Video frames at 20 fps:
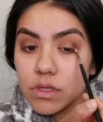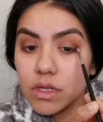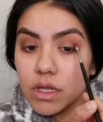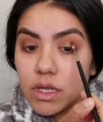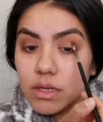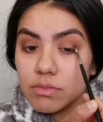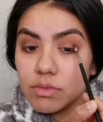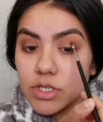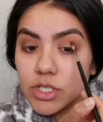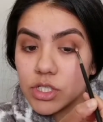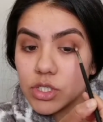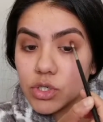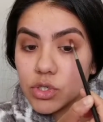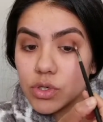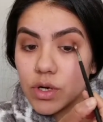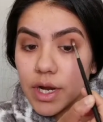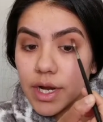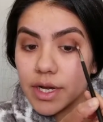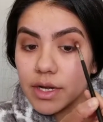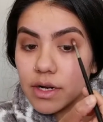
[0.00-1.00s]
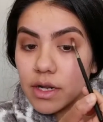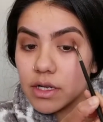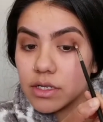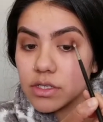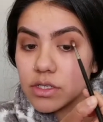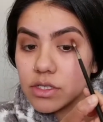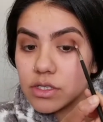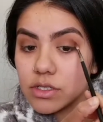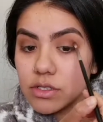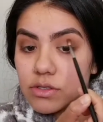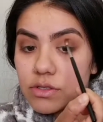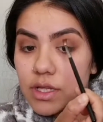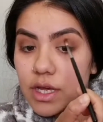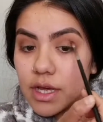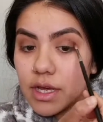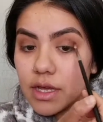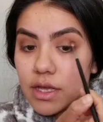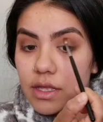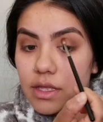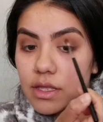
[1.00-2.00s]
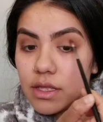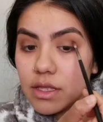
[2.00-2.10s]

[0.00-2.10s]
I'm just trying not to do that.